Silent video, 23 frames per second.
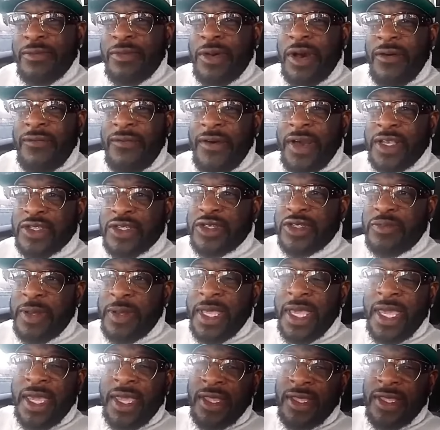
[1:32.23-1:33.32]
Motherfuckers was
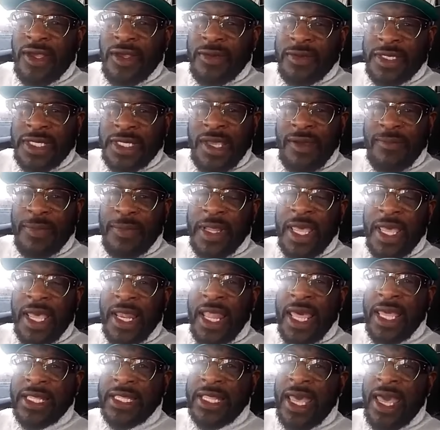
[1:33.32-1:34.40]
playing, you know what I'm saying, playing
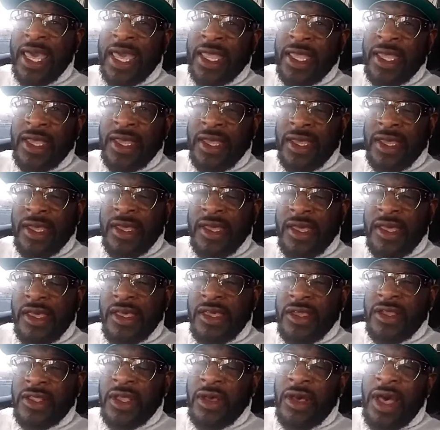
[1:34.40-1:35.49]
like that.
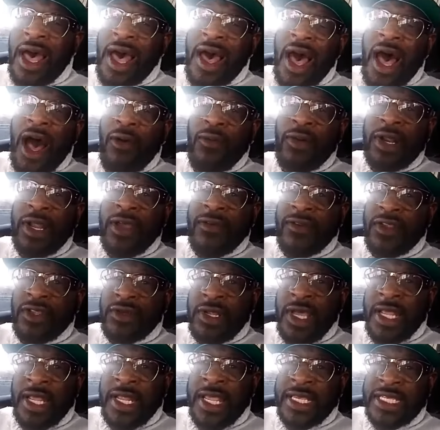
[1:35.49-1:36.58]
You know, I, I would never do
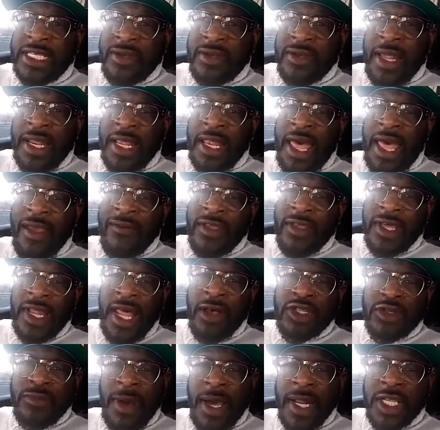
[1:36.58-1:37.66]
that. That's somebody's livelihood. I
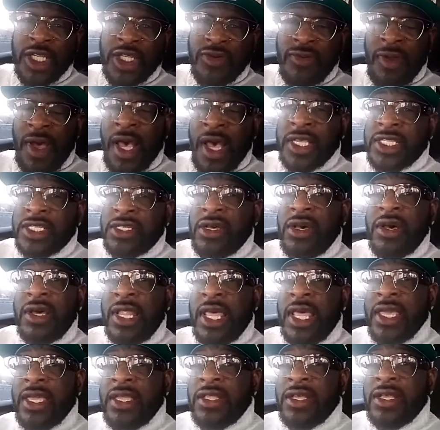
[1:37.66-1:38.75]
was monetized and all
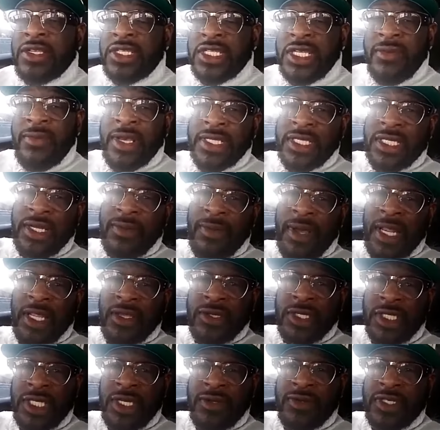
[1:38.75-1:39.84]
that. You know what I'm saying? My shit, my
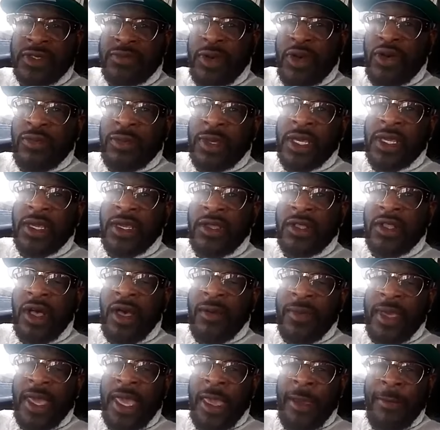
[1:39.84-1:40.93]
little shit was booming. You know what I
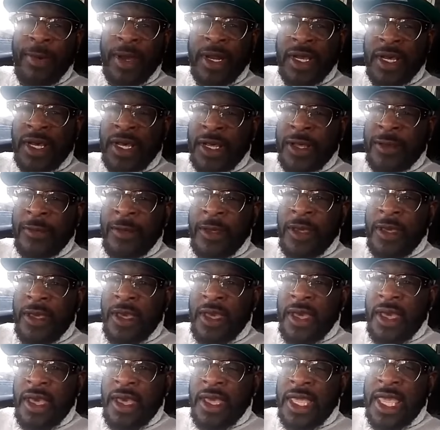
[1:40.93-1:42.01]
mean? But um,
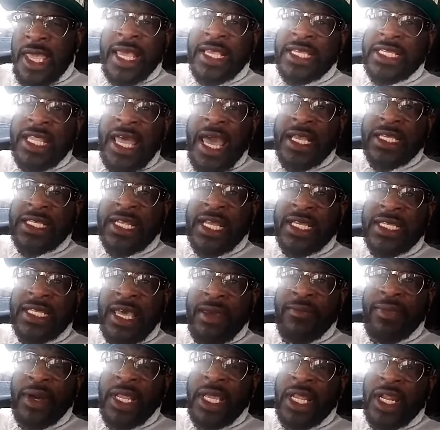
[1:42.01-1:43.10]
yeah, they snatched it. They
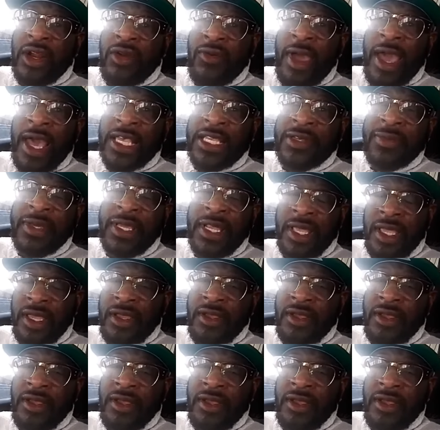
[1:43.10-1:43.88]
said bullying and harassment.